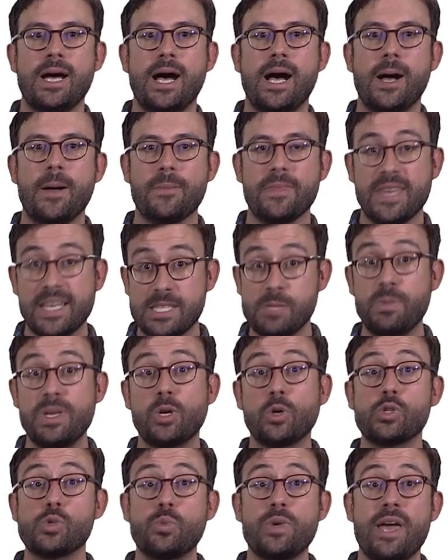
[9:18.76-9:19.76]
Um, that's
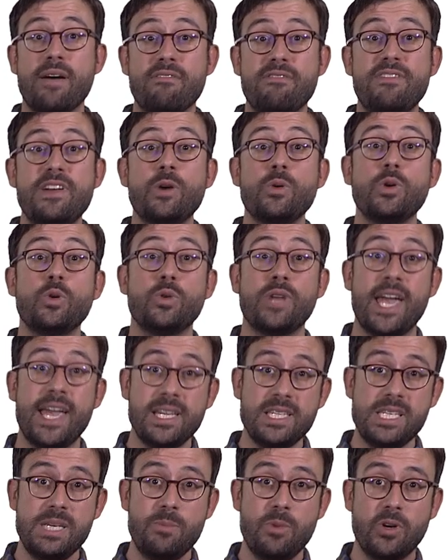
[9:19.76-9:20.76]
because we have very good
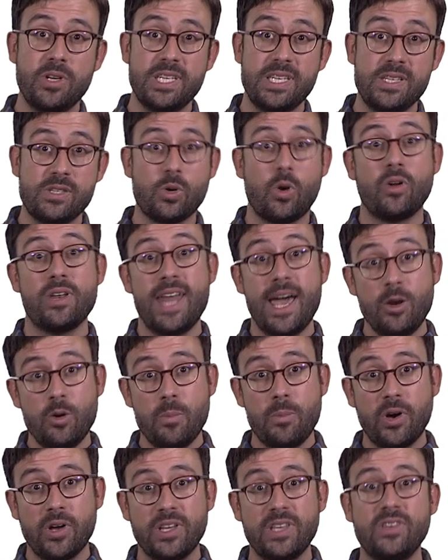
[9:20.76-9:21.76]
antibodies or
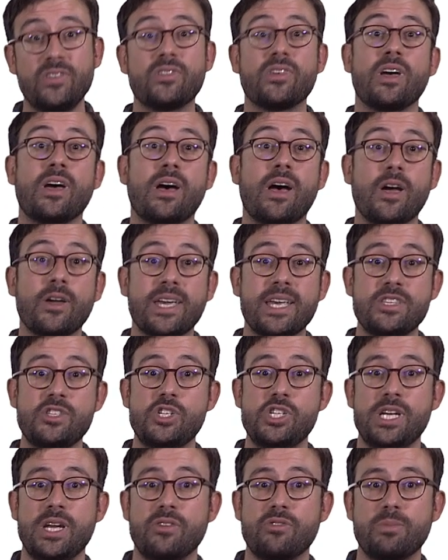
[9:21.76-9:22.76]
nanobodies uh,
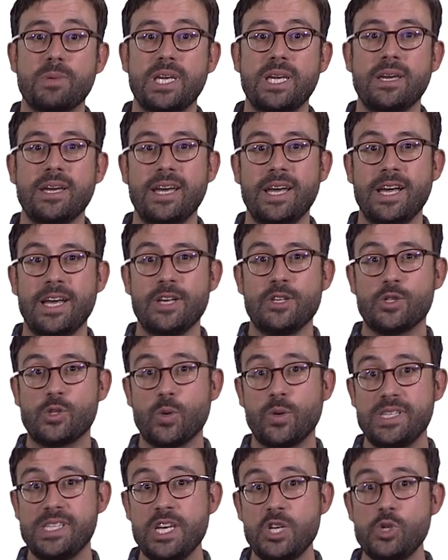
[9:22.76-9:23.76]
against GFP.
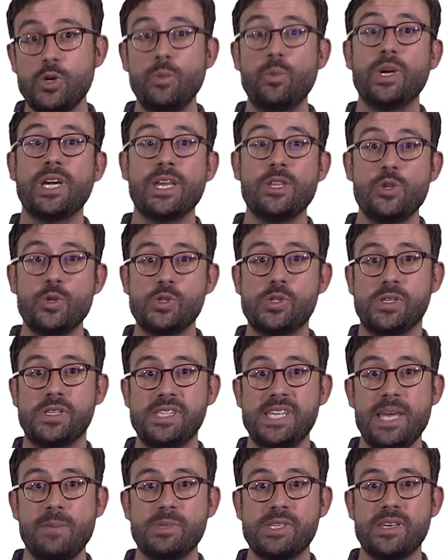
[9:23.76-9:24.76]
So essentially, we can use the
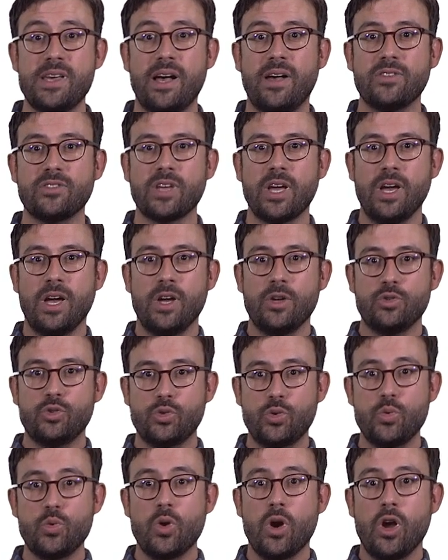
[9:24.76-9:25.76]
same cells
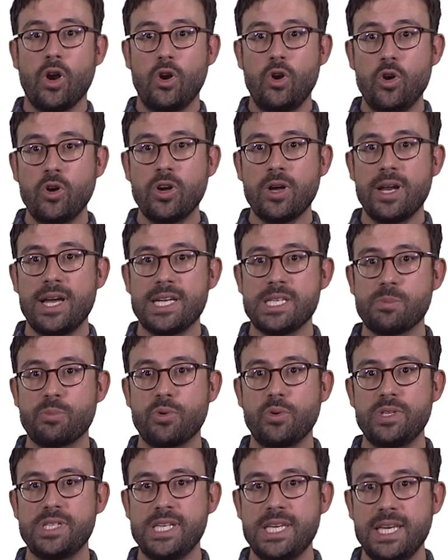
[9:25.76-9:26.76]
to localize
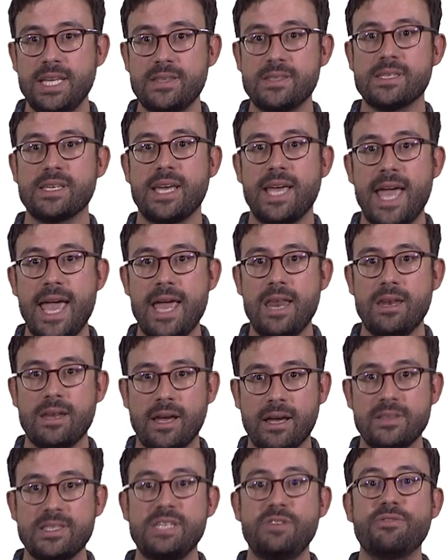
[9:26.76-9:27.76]
proteins and
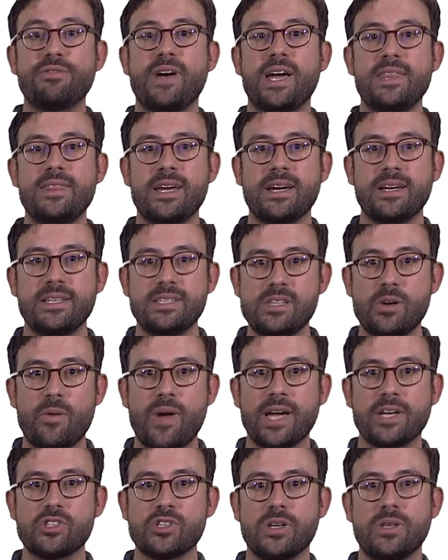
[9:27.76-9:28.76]
uh, define their
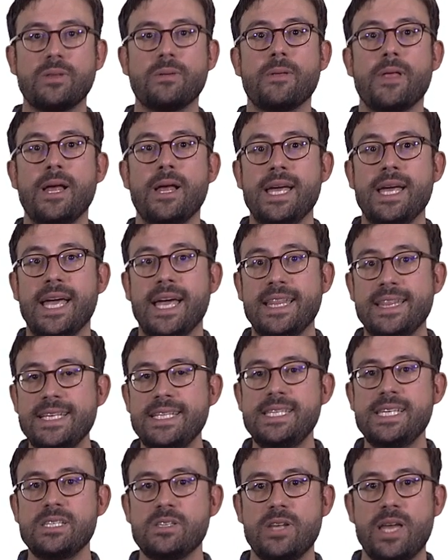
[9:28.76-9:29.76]
interaction. And
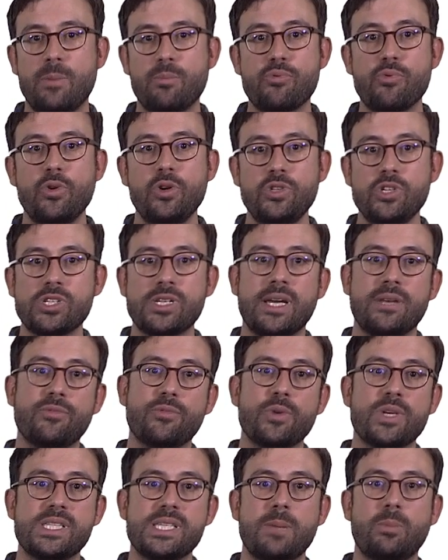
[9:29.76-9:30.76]
this is an approach that,
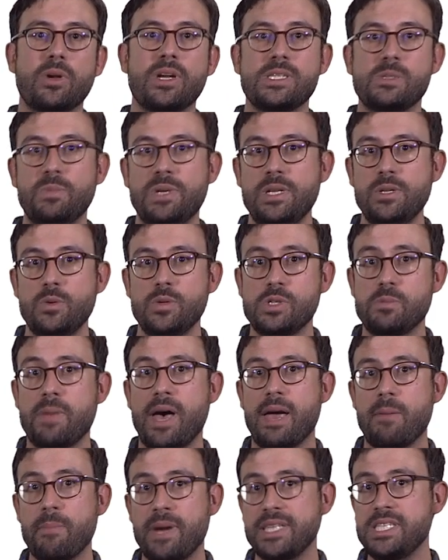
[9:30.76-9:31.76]
for example, has been used
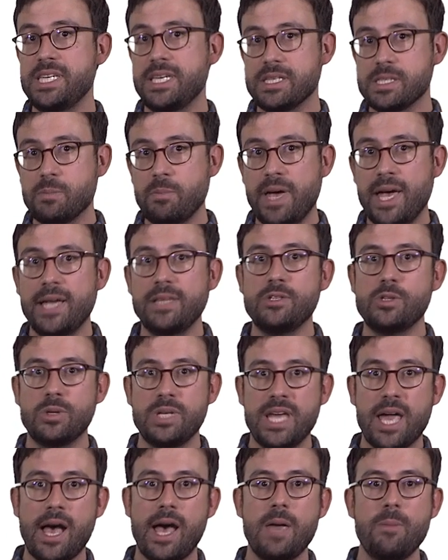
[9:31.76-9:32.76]
by Matthias Mann,
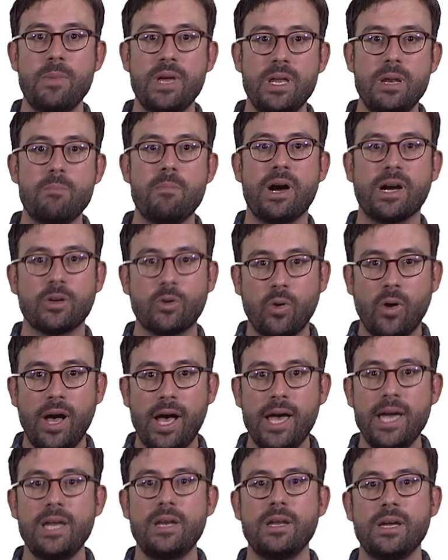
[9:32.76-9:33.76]
Tony Hyman, Marco
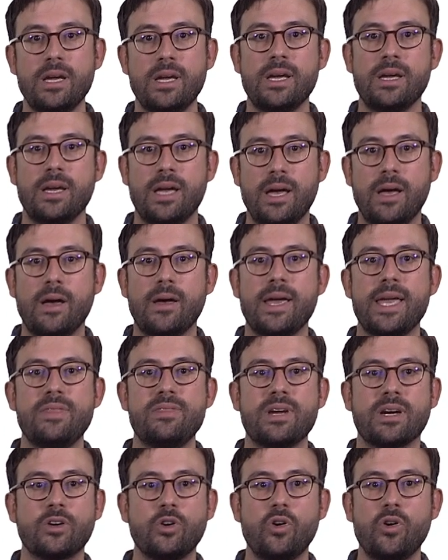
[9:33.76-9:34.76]
Hahn, uh,
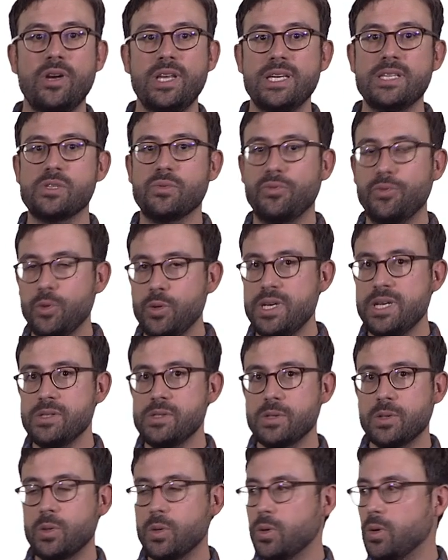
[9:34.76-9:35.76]
and their colleagues a few
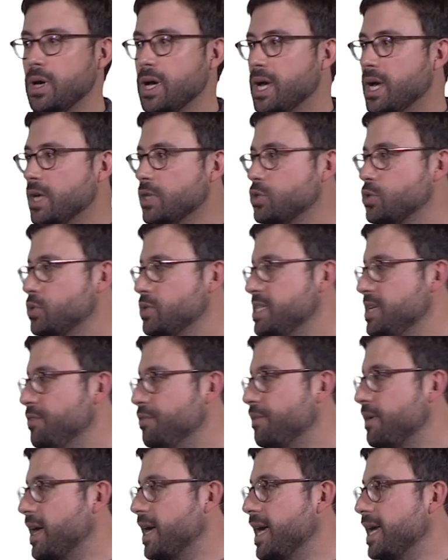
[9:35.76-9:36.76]
years ago to
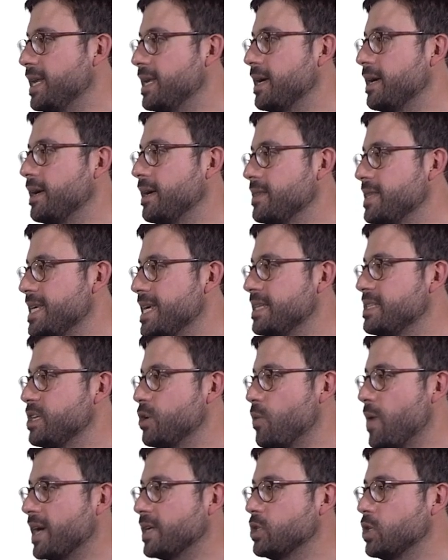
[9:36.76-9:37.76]
define uh, the
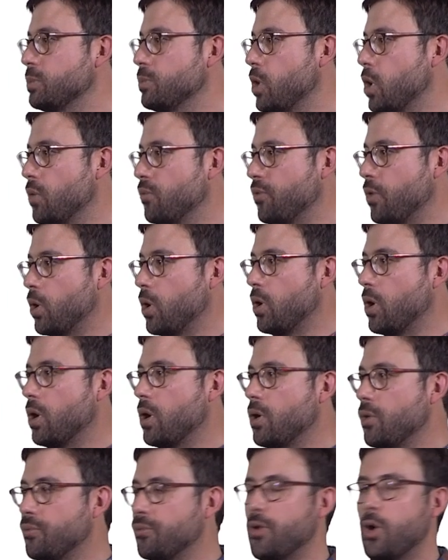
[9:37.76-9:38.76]
interactome of,
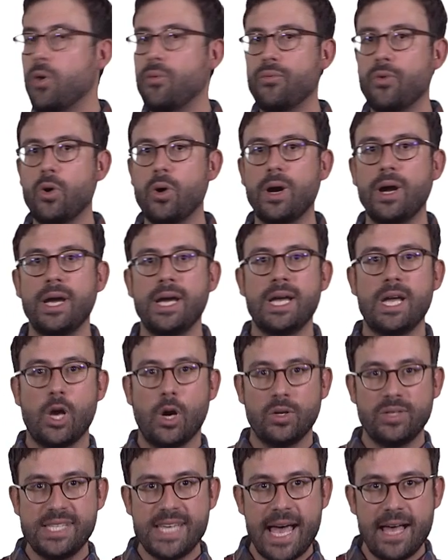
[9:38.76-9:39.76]
of over
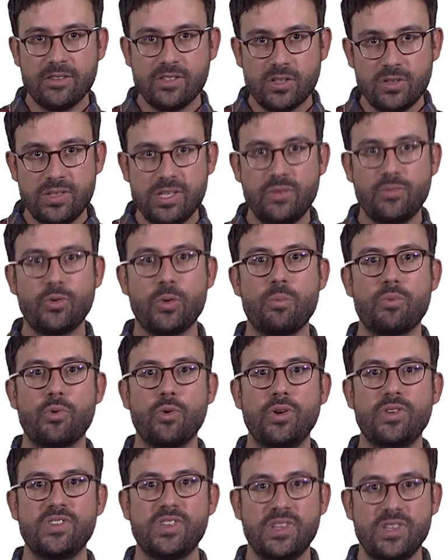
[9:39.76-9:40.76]
a thousand different
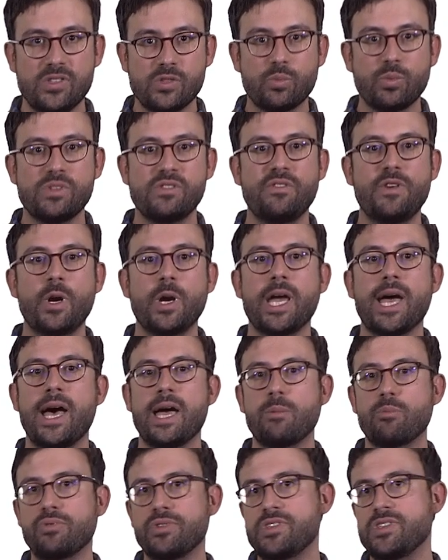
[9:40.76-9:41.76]
proteins with very
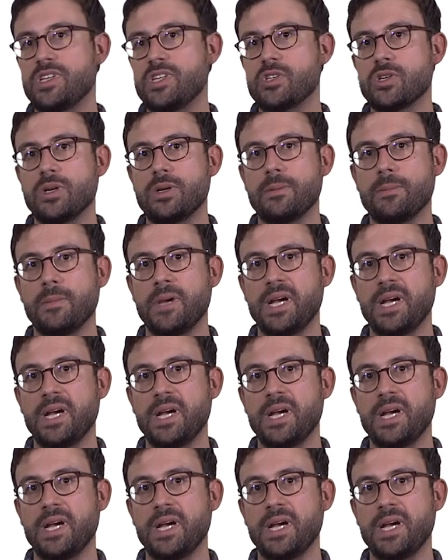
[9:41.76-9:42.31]
high precision.